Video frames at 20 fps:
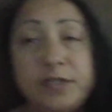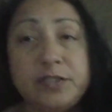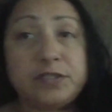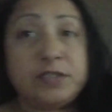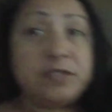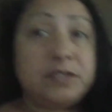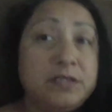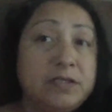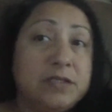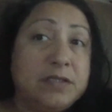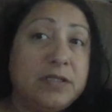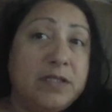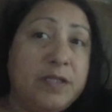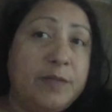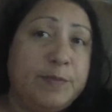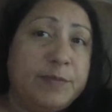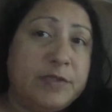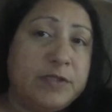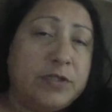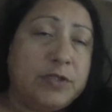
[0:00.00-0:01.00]
she
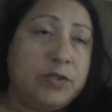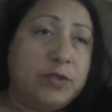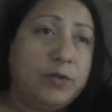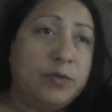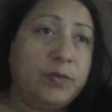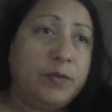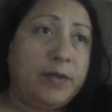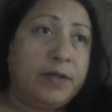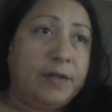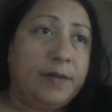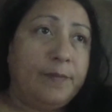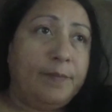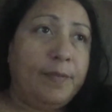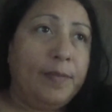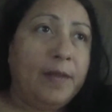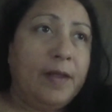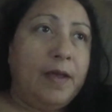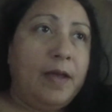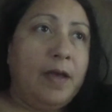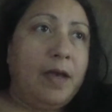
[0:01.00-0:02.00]
sleeps through it.
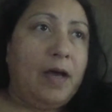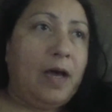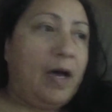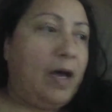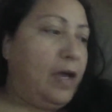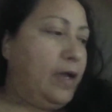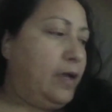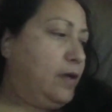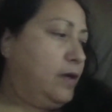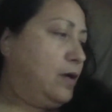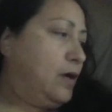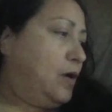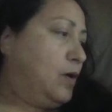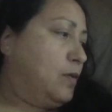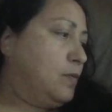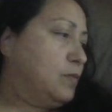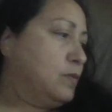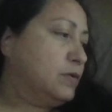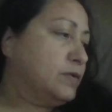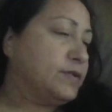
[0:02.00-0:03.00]
I
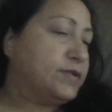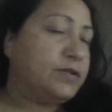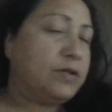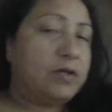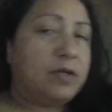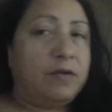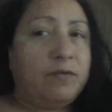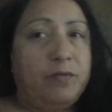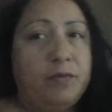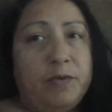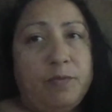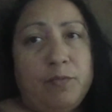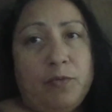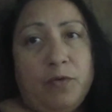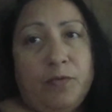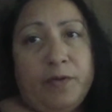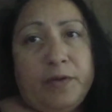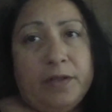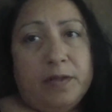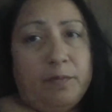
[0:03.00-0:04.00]
almost thought of
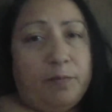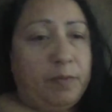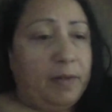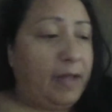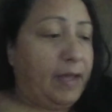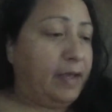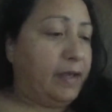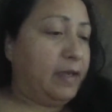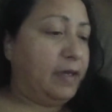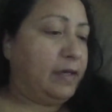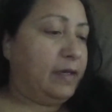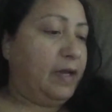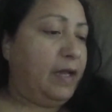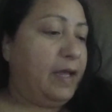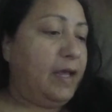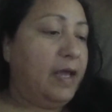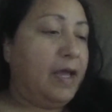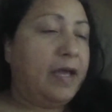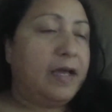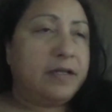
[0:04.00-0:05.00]
removing the blanket and I
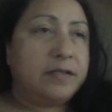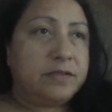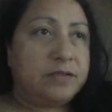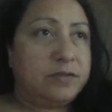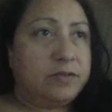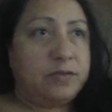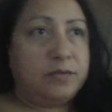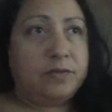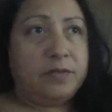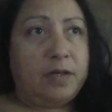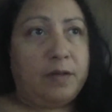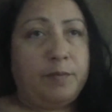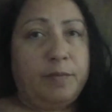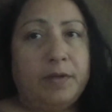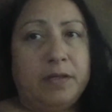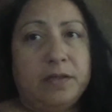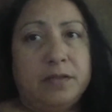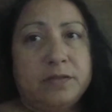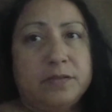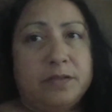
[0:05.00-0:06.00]
hate to do that
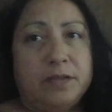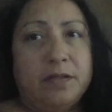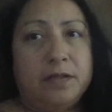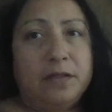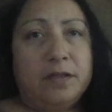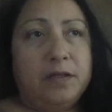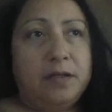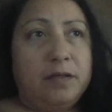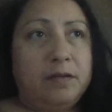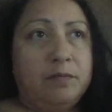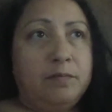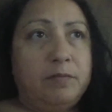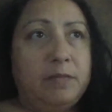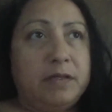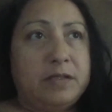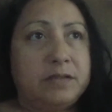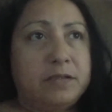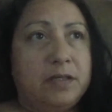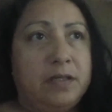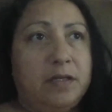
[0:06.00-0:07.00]
because it
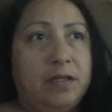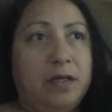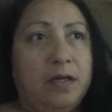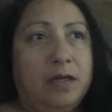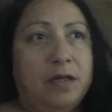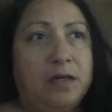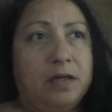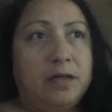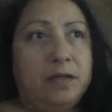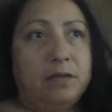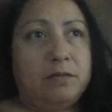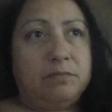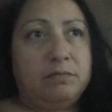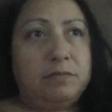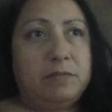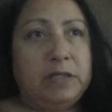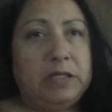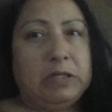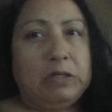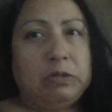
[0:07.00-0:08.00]
makes it a
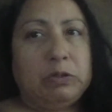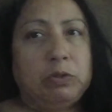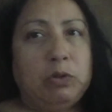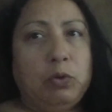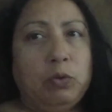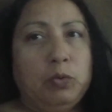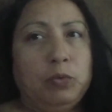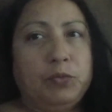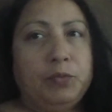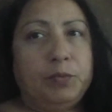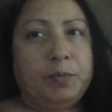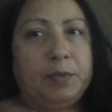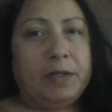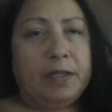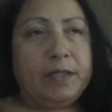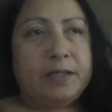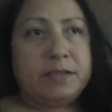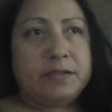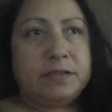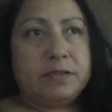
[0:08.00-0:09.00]
you know cold
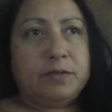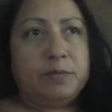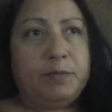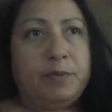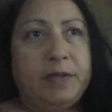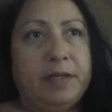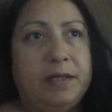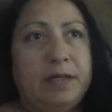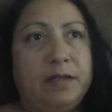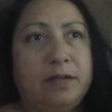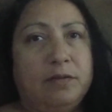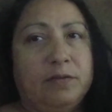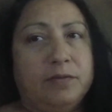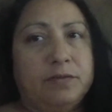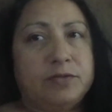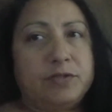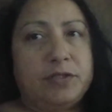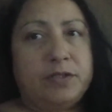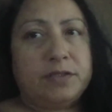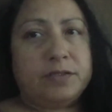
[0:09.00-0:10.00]
place to be in although
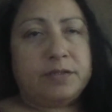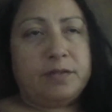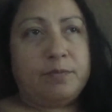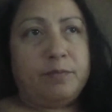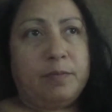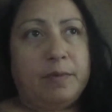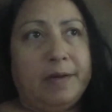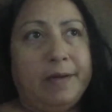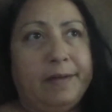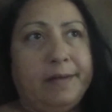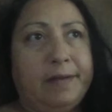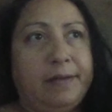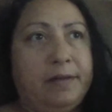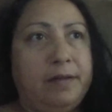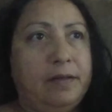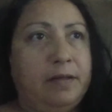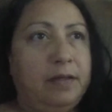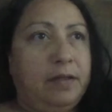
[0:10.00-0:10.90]
she doesn't mind it